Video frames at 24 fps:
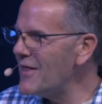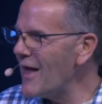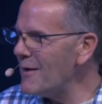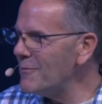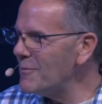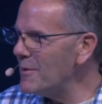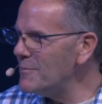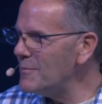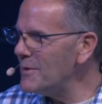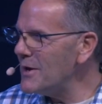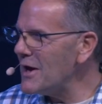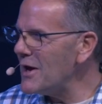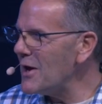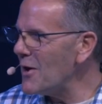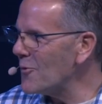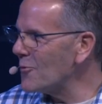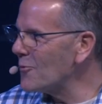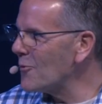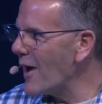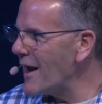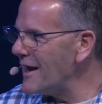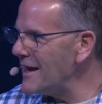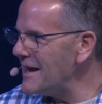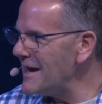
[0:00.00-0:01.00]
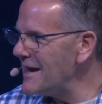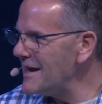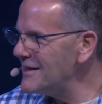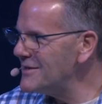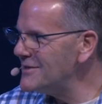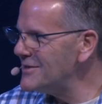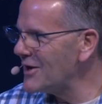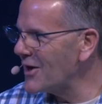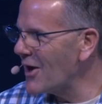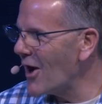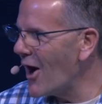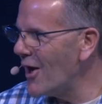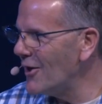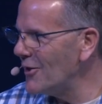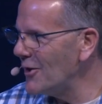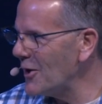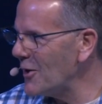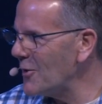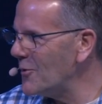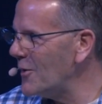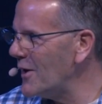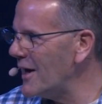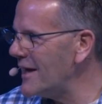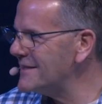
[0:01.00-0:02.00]
they would be ready to
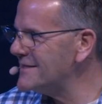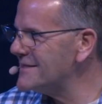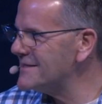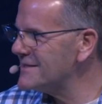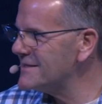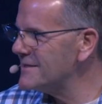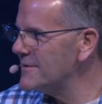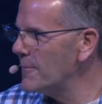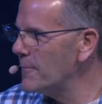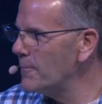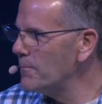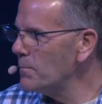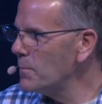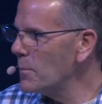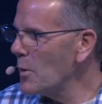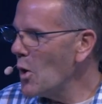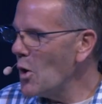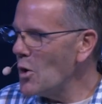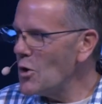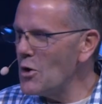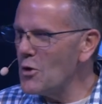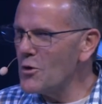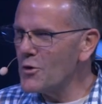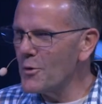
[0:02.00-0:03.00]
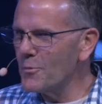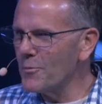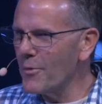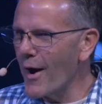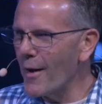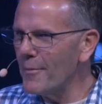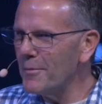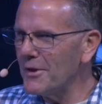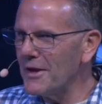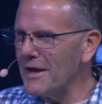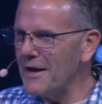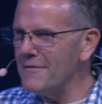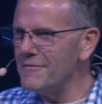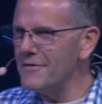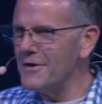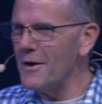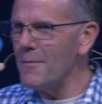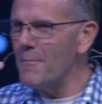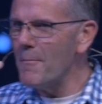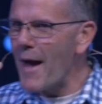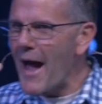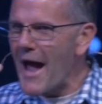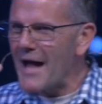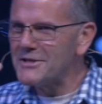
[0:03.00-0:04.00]
call it quits. You could probably
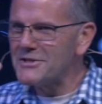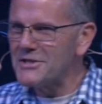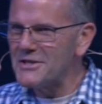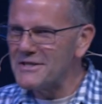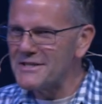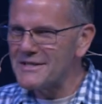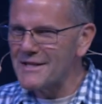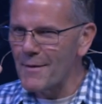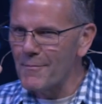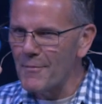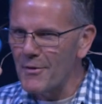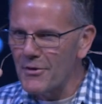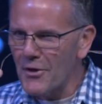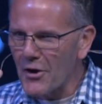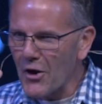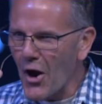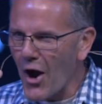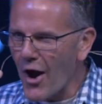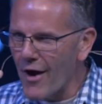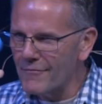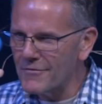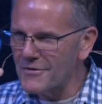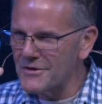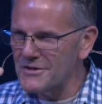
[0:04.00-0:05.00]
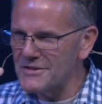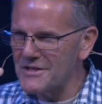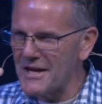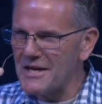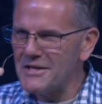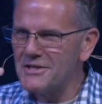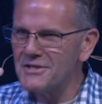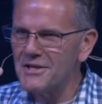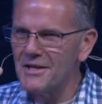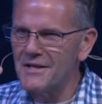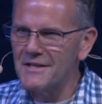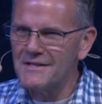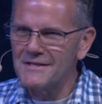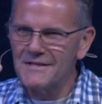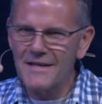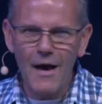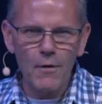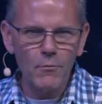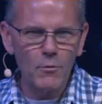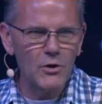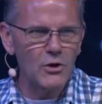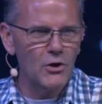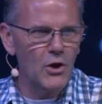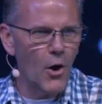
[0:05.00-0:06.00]
even imagine some of the conversations
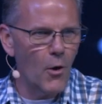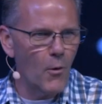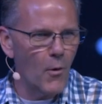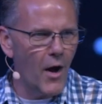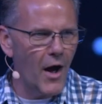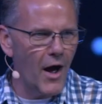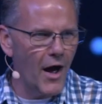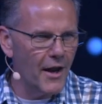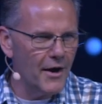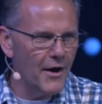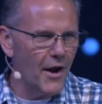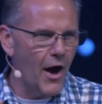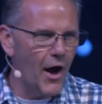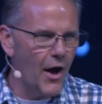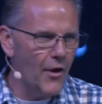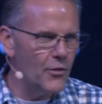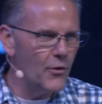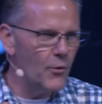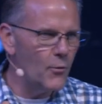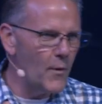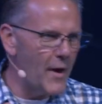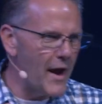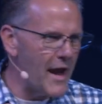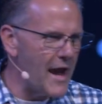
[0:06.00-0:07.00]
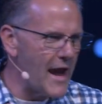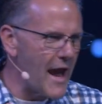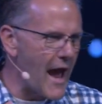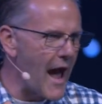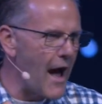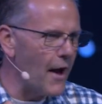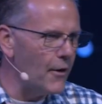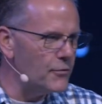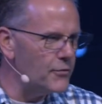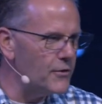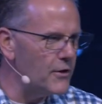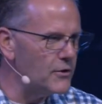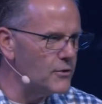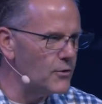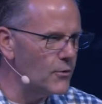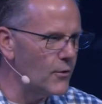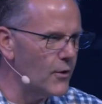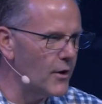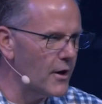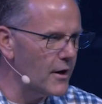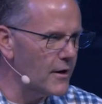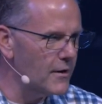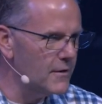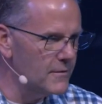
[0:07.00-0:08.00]
that would go on on the way out the
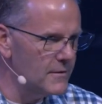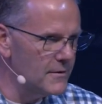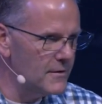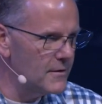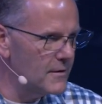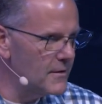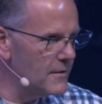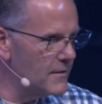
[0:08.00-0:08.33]
door.